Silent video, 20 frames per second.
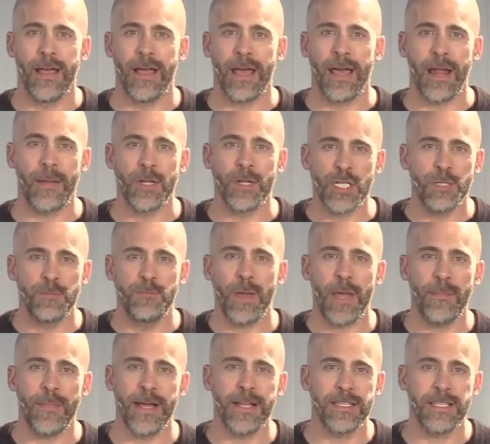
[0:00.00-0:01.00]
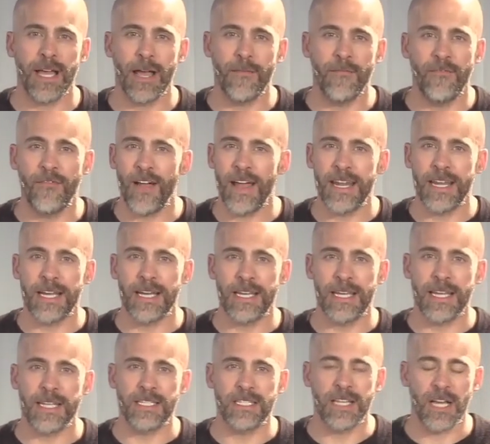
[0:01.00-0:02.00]
And I'm going to spend my time fighting
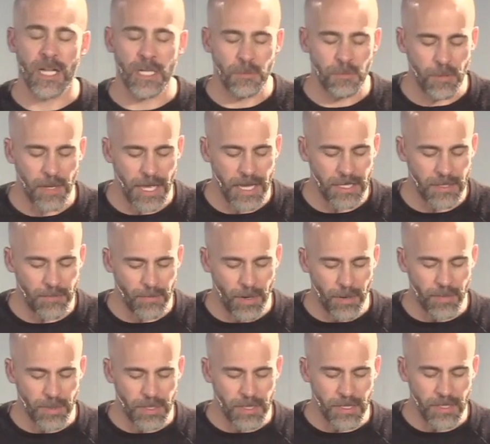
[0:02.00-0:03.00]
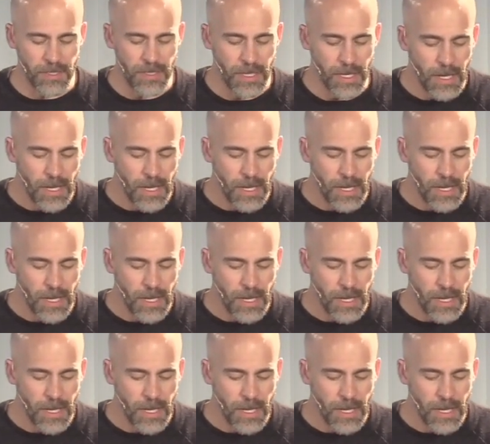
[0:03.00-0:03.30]
against God's plans and purposes.